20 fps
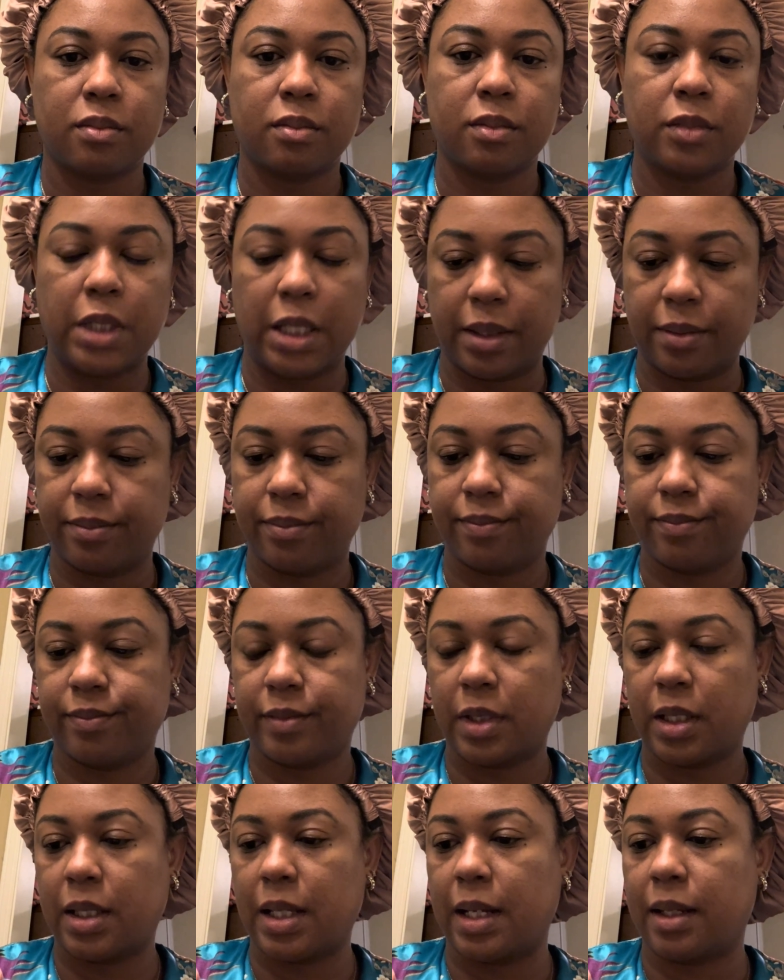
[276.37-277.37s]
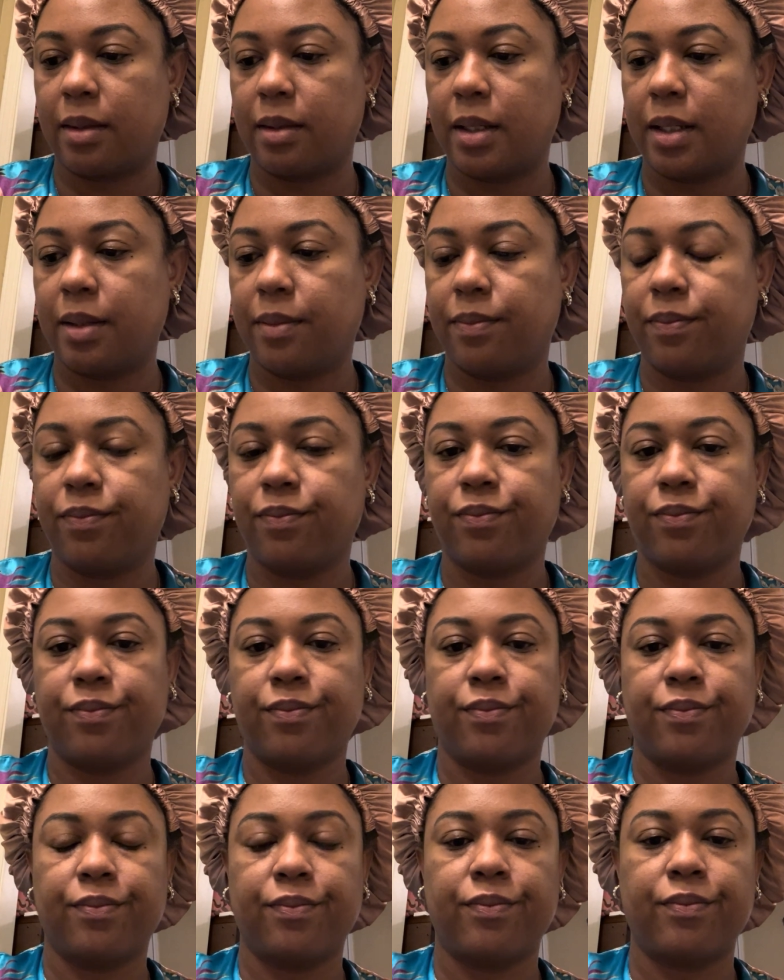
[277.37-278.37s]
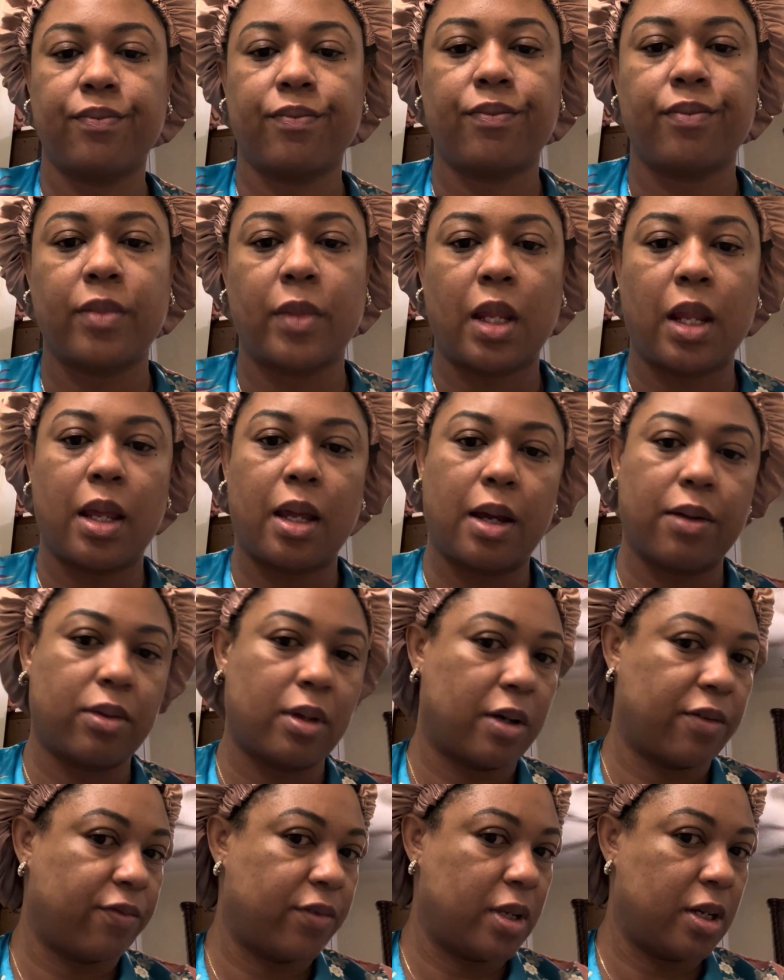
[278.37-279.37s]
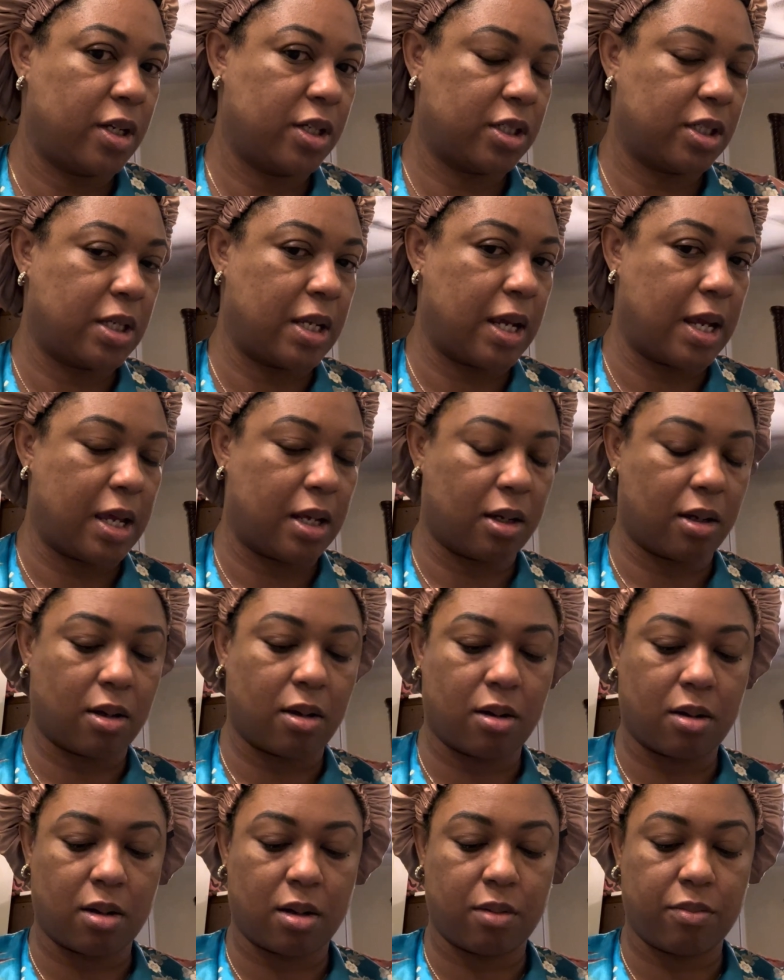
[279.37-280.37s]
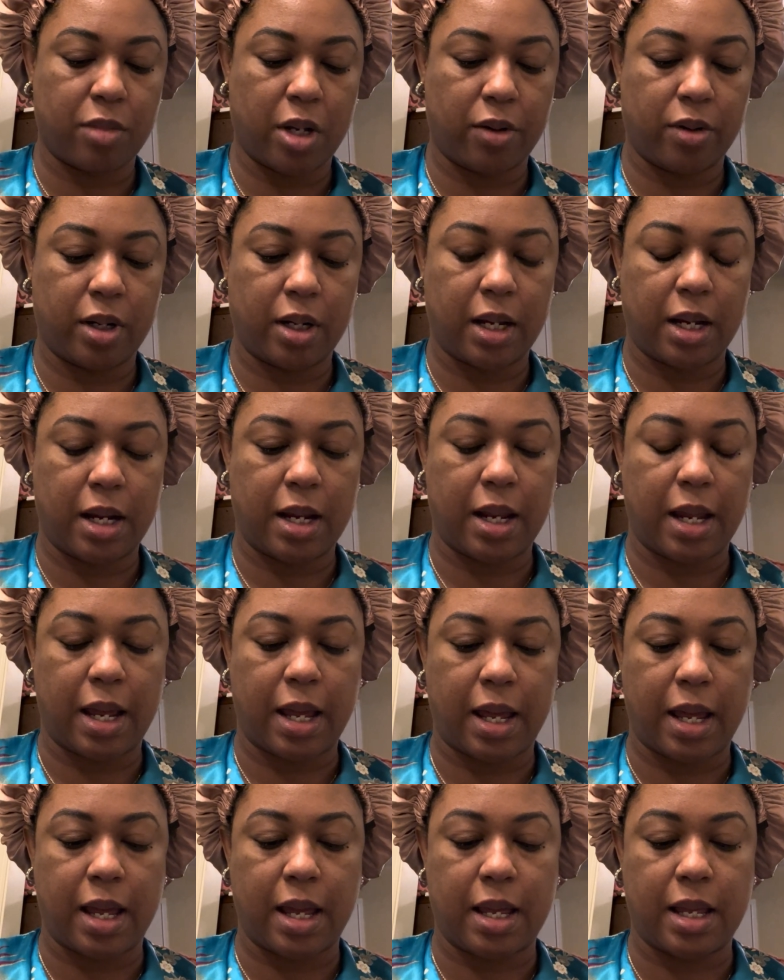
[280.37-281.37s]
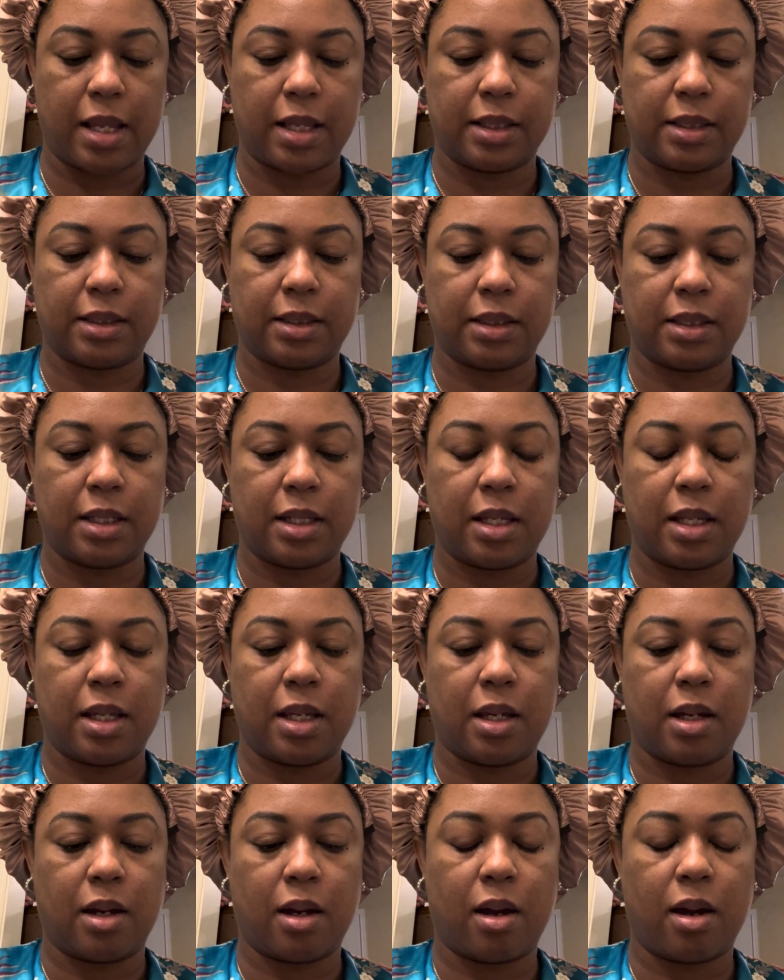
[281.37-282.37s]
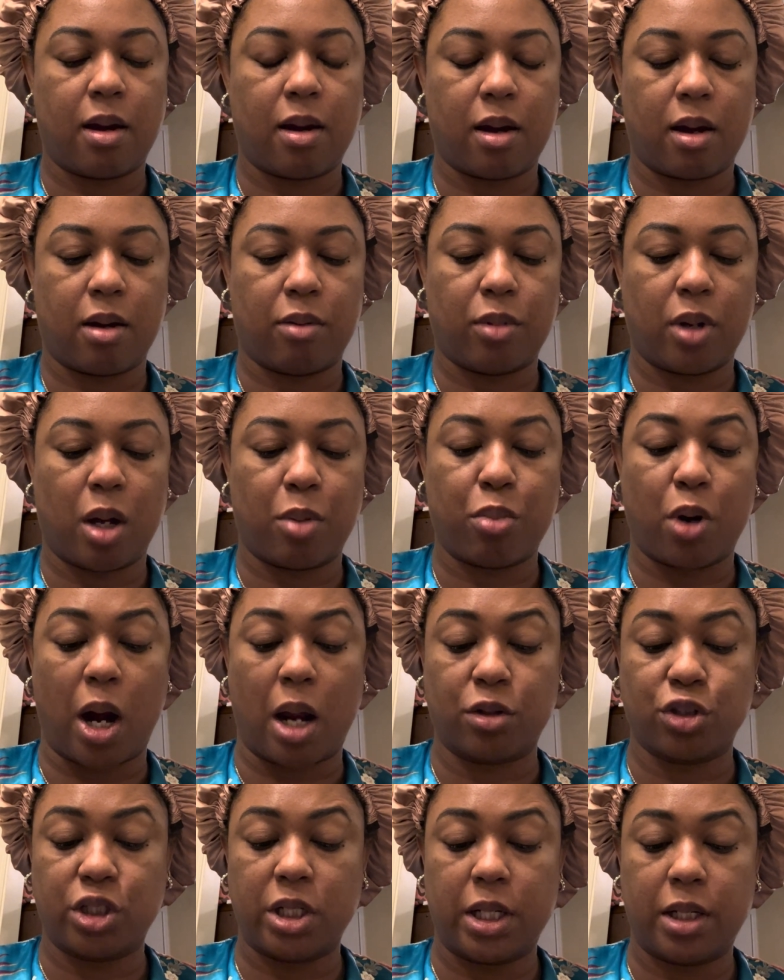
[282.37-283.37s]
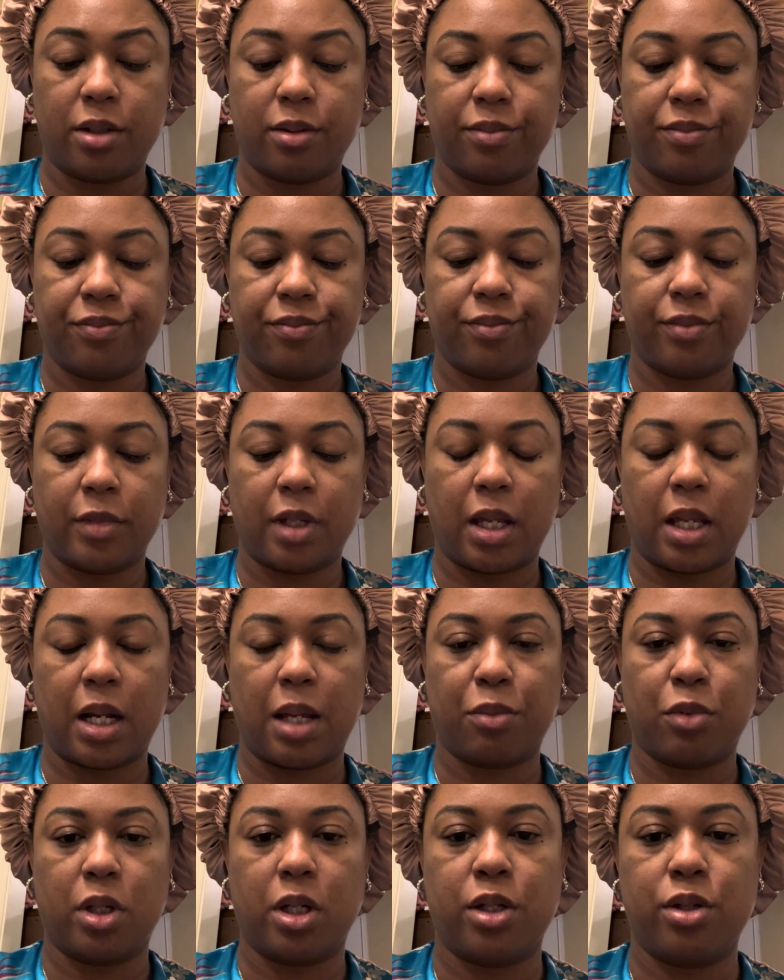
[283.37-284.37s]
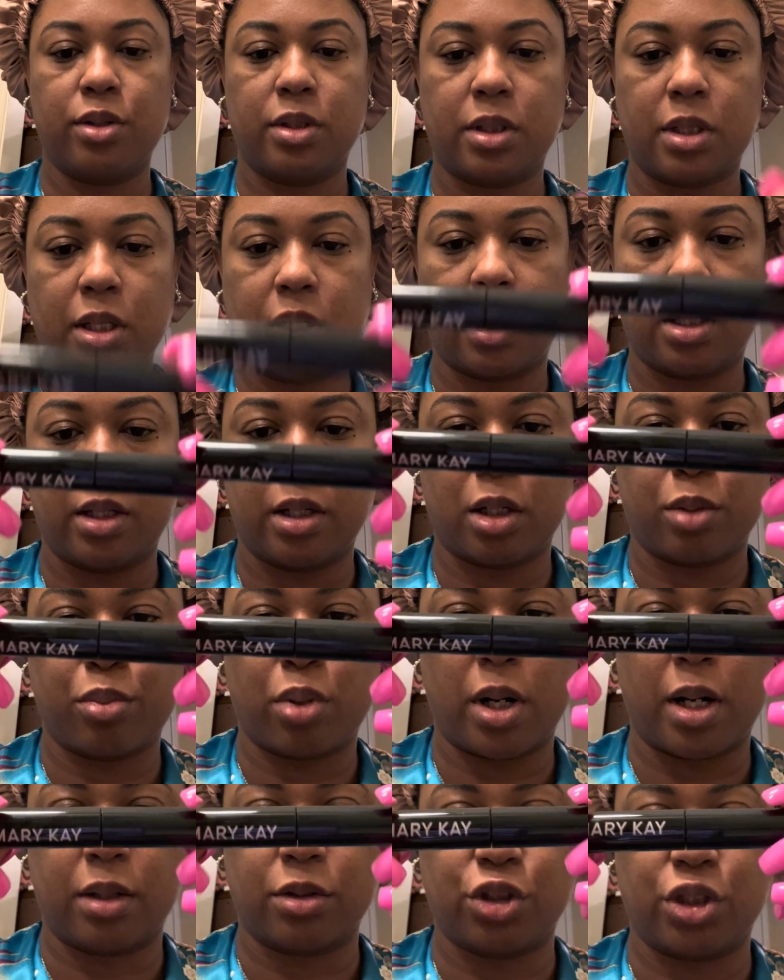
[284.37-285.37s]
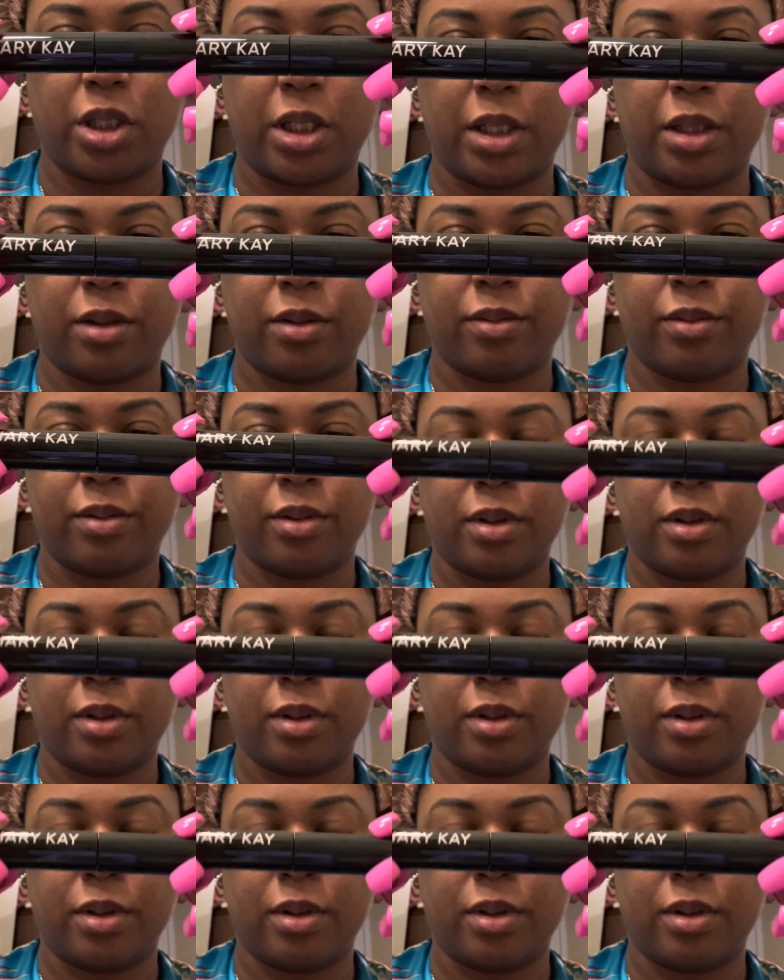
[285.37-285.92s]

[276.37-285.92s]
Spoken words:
Yeah, I like that. After I finish that, Mary Kay has a brow gel, and I'm going to use the clear brow gel.